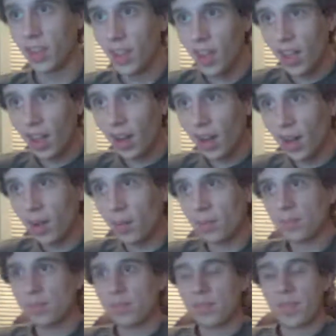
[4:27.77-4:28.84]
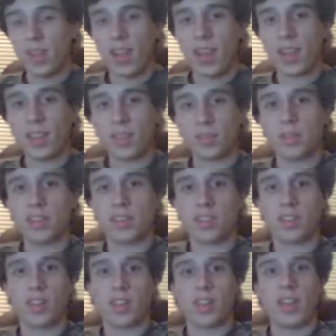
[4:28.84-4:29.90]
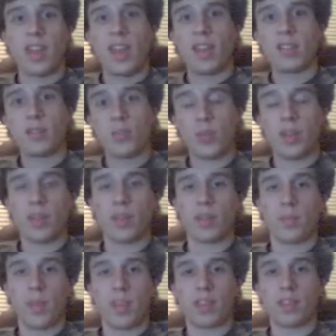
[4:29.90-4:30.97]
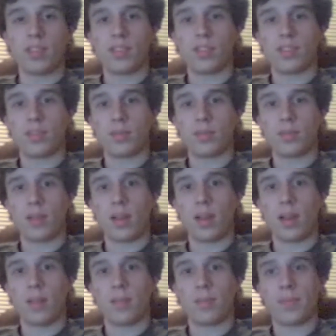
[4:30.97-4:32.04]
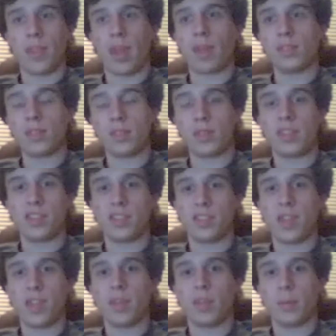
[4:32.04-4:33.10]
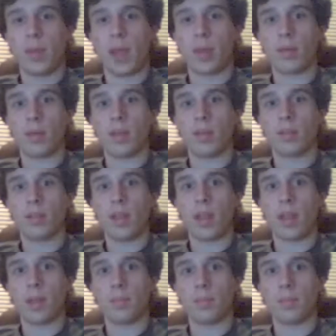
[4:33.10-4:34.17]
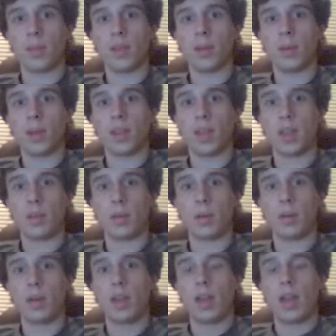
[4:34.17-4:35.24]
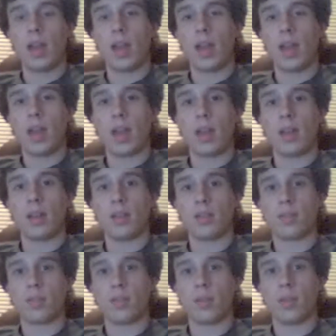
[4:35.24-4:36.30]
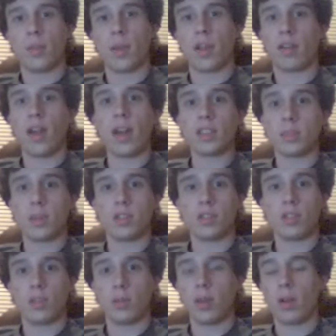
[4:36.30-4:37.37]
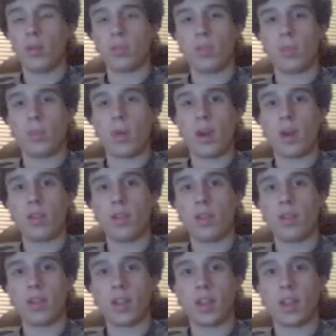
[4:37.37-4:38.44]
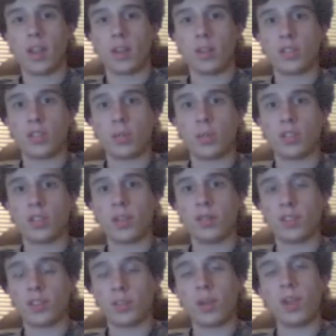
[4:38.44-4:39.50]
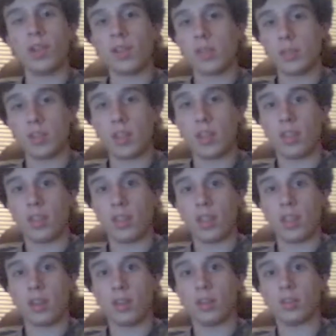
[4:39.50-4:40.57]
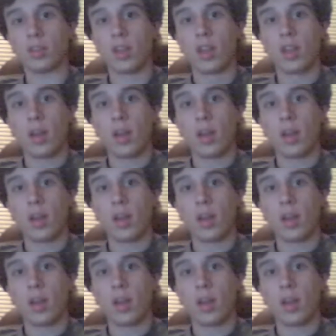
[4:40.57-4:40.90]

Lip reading: I had the pleasure. It was weird because I was in grade 7 back when PoA came out. And one of my classmates told me, oh, don't bother, you know, they cut out so much stuff. So I didn't go see it in theaters.